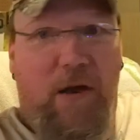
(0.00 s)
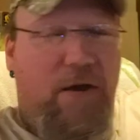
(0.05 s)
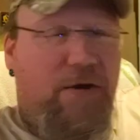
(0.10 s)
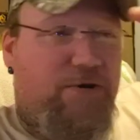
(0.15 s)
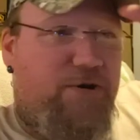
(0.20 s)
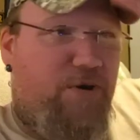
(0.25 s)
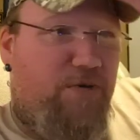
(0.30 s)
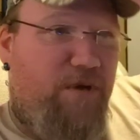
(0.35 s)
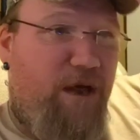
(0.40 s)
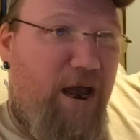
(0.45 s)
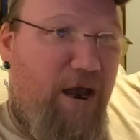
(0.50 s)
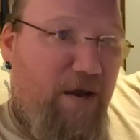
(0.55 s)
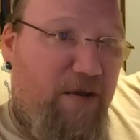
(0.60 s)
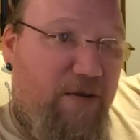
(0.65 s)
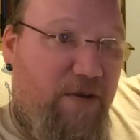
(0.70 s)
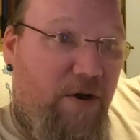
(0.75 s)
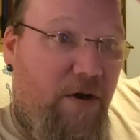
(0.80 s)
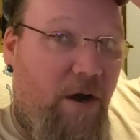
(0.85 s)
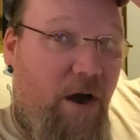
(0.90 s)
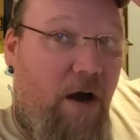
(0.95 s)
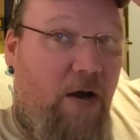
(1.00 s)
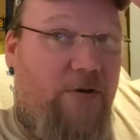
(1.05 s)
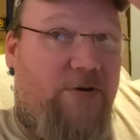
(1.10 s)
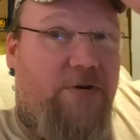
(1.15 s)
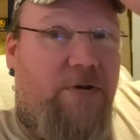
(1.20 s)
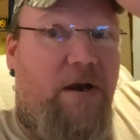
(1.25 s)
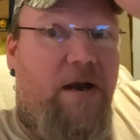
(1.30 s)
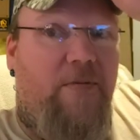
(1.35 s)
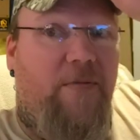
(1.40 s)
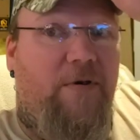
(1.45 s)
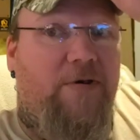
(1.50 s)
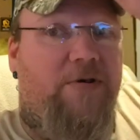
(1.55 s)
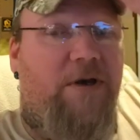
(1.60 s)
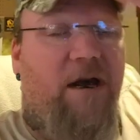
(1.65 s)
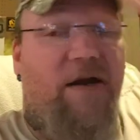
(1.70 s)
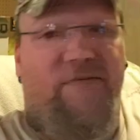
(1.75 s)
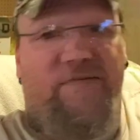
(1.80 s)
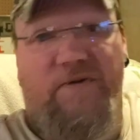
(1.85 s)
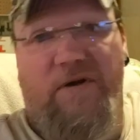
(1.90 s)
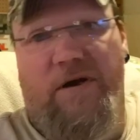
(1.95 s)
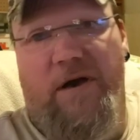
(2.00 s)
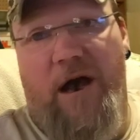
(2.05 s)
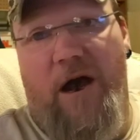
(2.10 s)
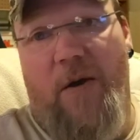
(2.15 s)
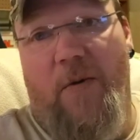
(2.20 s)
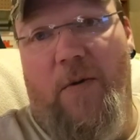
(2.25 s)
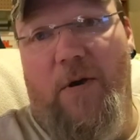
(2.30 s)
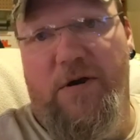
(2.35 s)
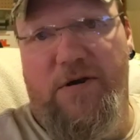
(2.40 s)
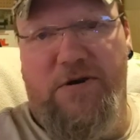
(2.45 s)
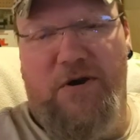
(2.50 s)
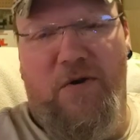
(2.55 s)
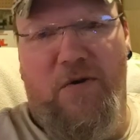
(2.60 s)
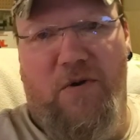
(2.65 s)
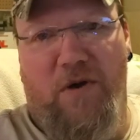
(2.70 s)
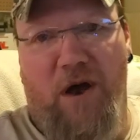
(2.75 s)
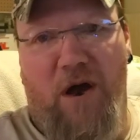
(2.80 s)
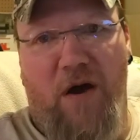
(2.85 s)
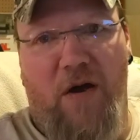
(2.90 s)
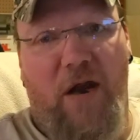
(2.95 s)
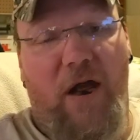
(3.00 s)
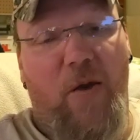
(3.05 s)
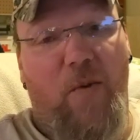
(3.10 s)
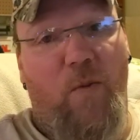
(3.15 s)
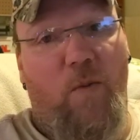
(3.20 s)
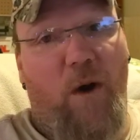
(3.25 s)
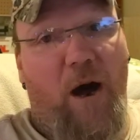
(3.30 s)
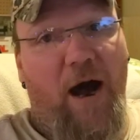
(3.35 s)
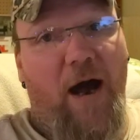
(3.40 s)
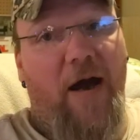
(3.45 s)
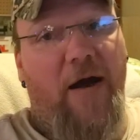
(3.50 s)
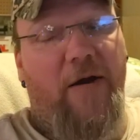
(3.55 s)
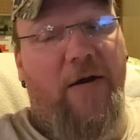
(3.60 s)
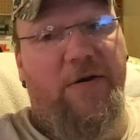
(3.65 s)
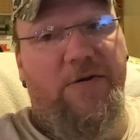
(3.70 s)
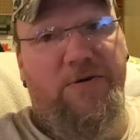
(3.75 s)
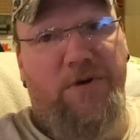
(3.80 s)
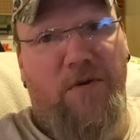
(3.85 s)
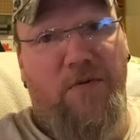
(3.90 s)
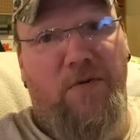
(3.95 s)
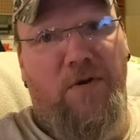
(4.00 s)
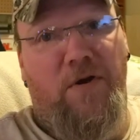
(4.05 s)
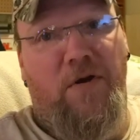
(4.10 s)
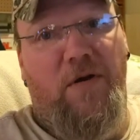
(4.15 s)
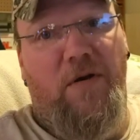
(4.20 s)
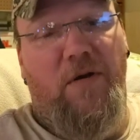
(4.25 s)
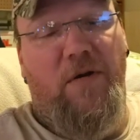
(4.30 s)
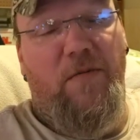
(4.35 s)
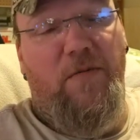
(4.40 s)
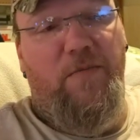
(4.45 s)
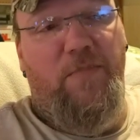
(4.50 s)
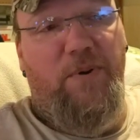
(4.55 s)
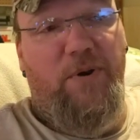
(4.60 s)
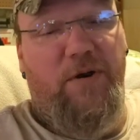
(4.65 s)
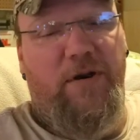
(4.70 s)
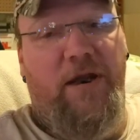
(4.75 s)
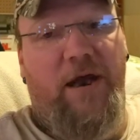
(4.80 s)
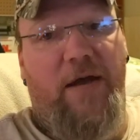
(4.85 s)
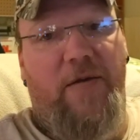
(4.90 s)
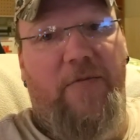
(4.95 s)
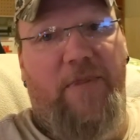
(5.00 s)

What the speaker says: So now they're all scrambling trying to figure out what's going on and why Arizona put